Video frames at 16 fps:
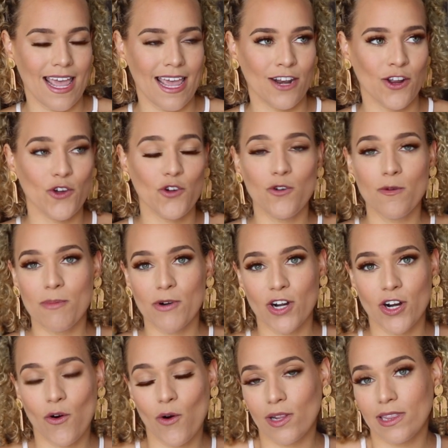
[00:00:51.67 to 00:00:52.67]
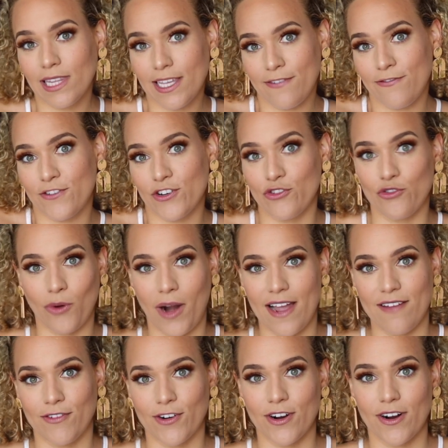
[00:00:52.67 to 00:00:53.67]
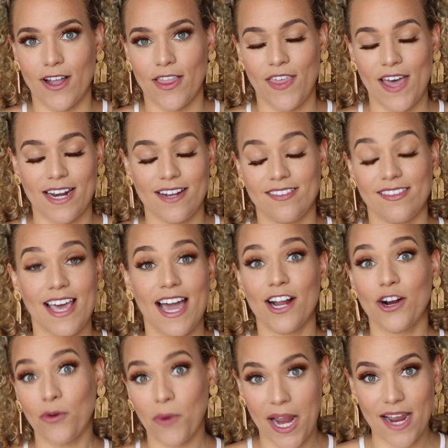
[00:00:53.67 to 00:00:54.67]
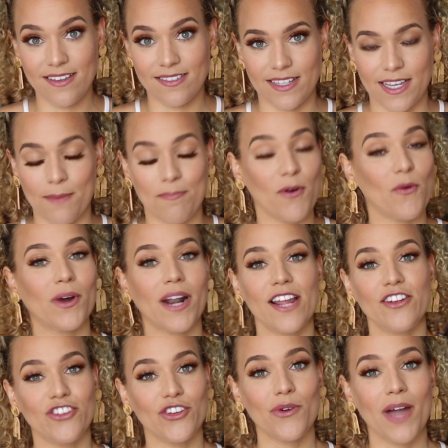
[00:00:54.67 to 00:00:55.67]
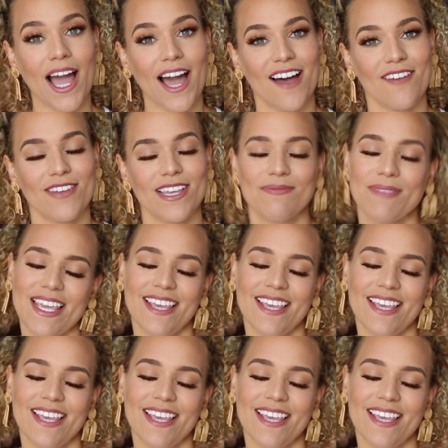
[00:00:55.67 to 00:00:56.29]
an Uber or Lyft driver that is that crazy, but what I do have